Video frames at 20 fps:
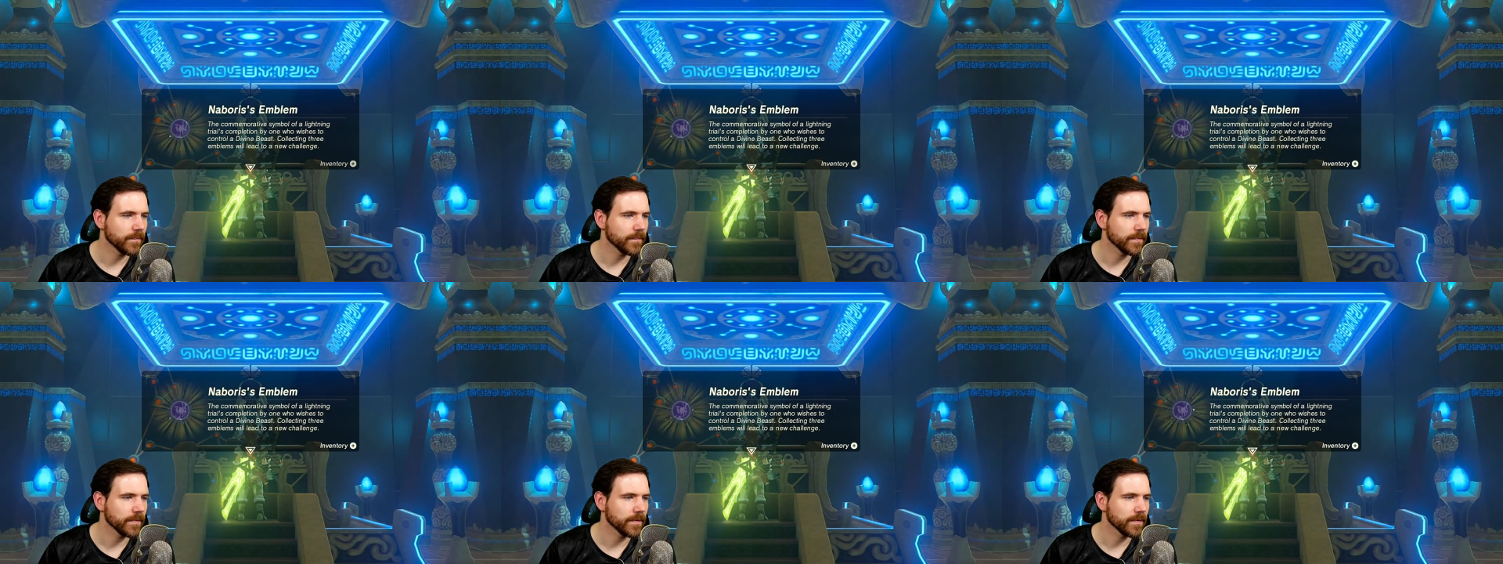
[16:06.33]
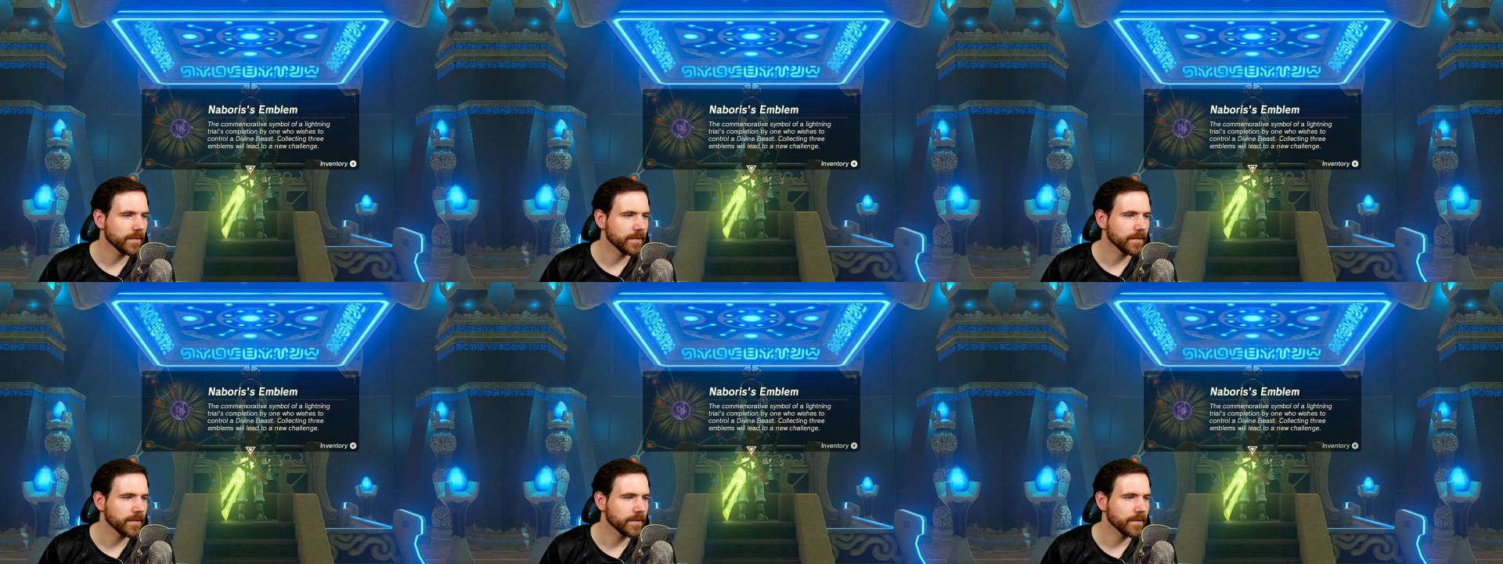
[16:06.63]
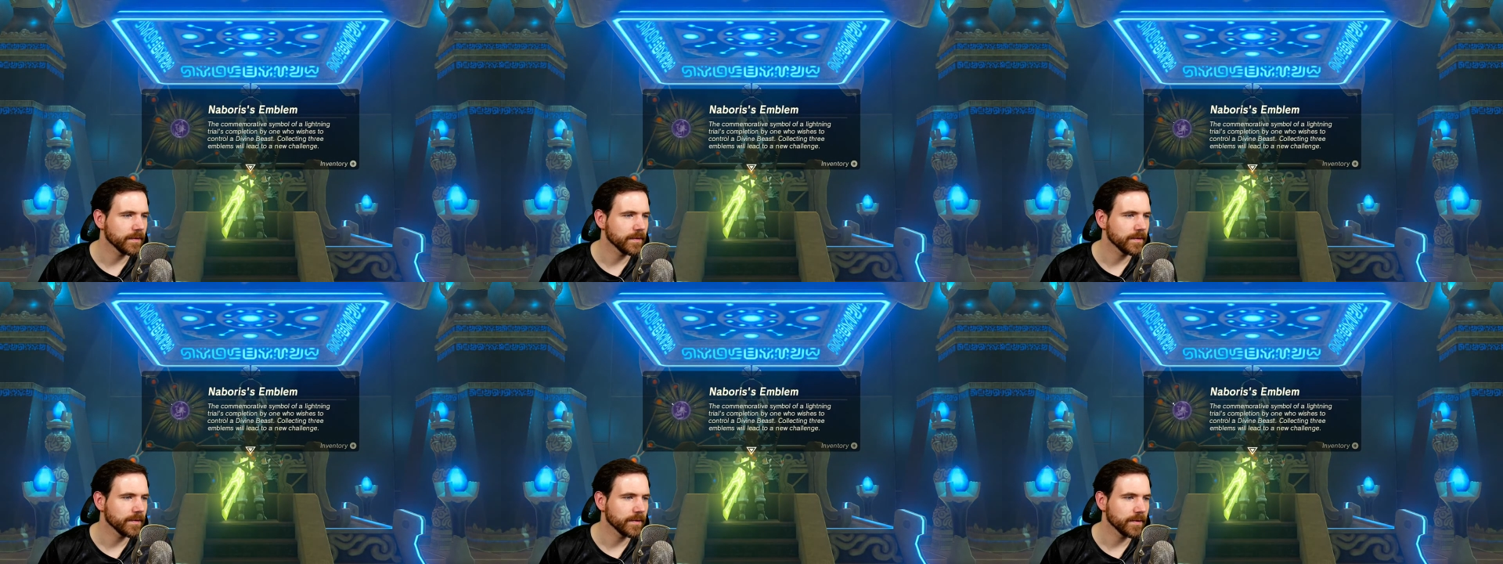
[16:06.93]

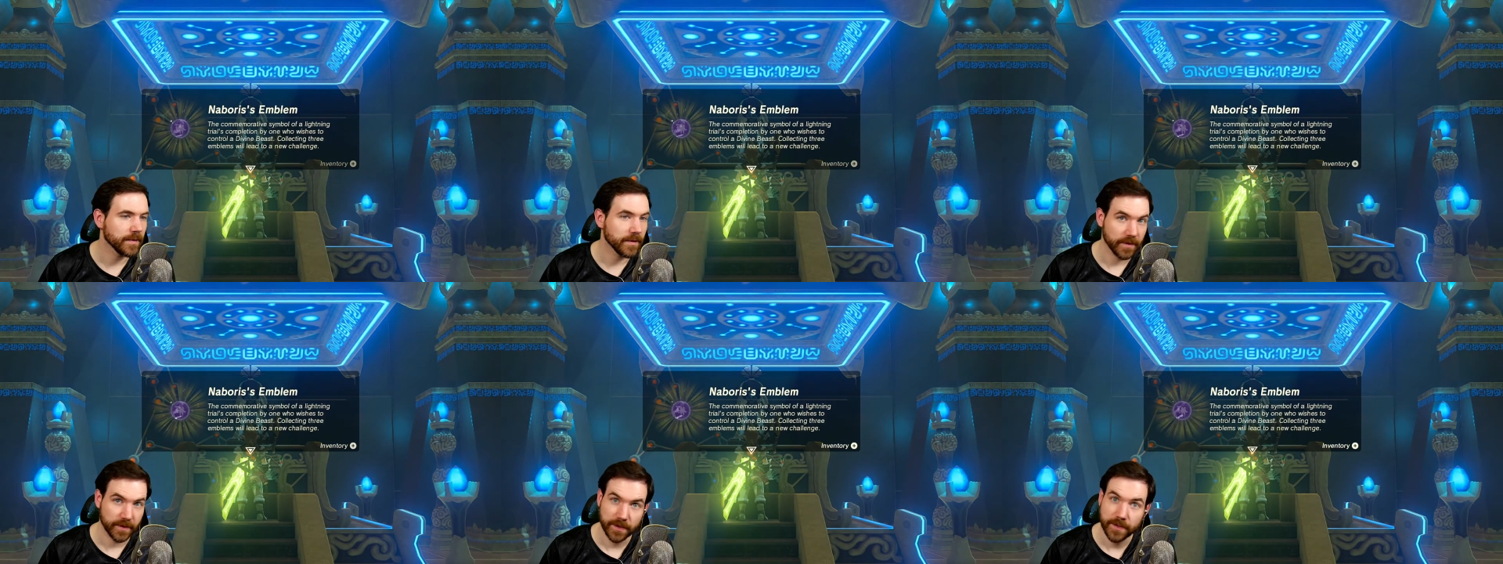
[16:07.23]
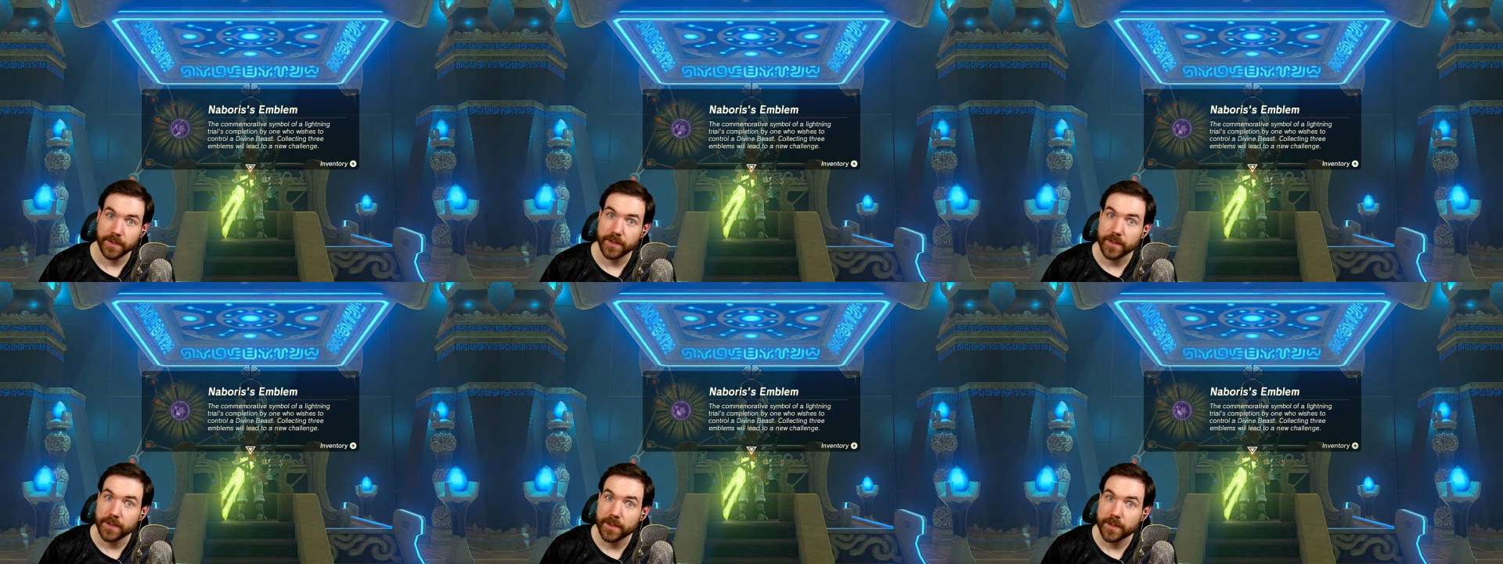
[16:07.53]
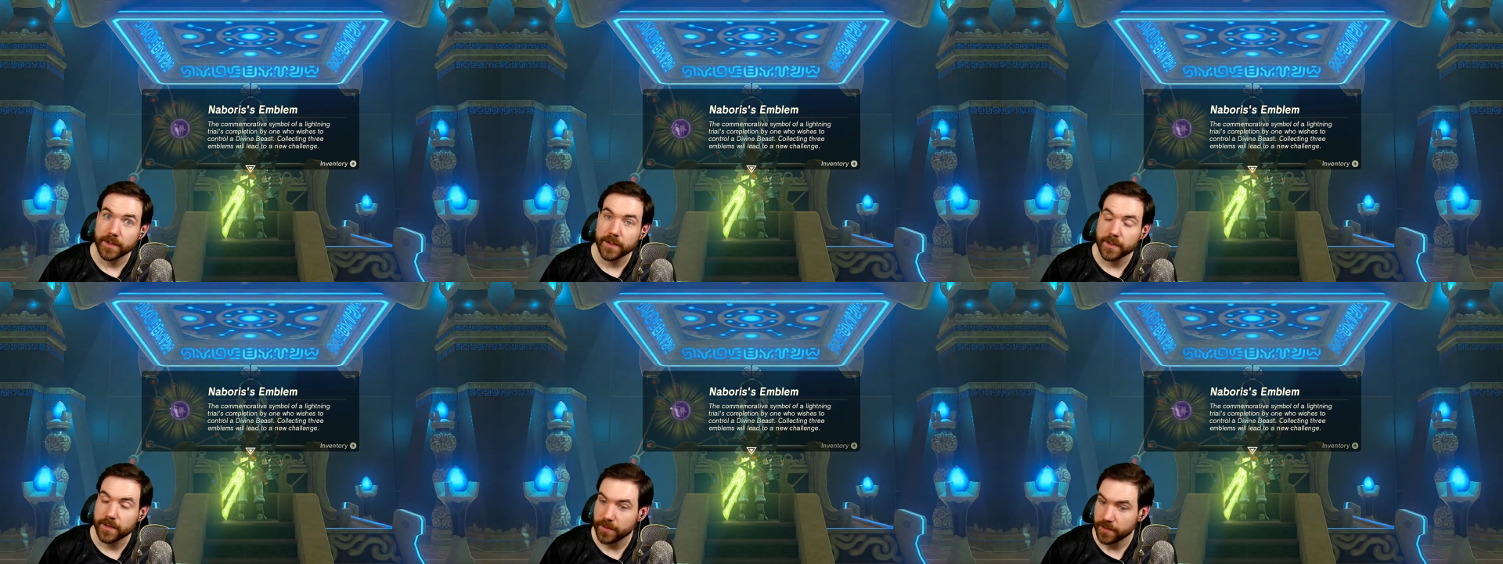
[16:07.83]

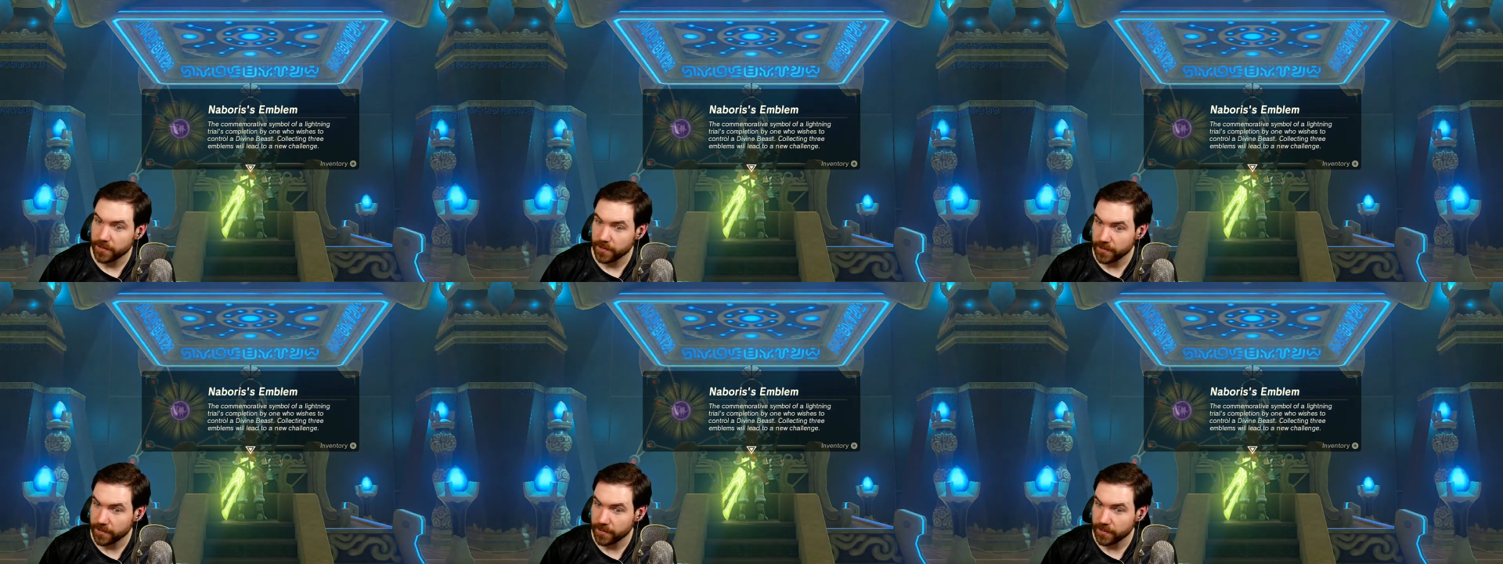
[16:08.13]
[no speech]